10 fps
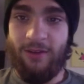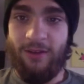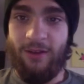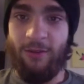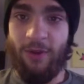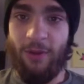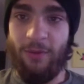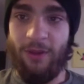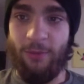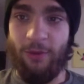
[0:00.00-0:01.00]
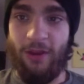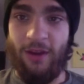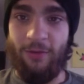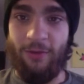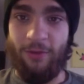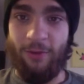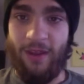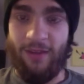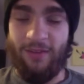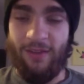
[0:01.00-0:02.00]
He's probably going to bring in Ivysaur
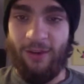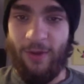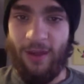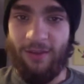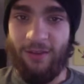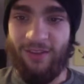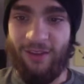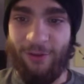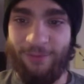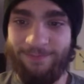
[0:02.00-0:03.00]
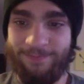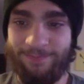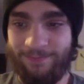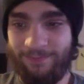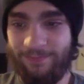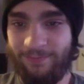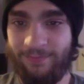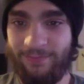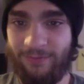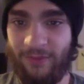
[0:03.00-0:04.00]
next anyway, so
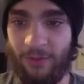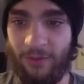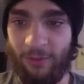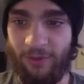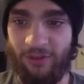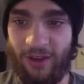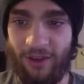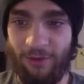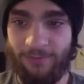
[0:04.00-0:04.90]
going to be switching out.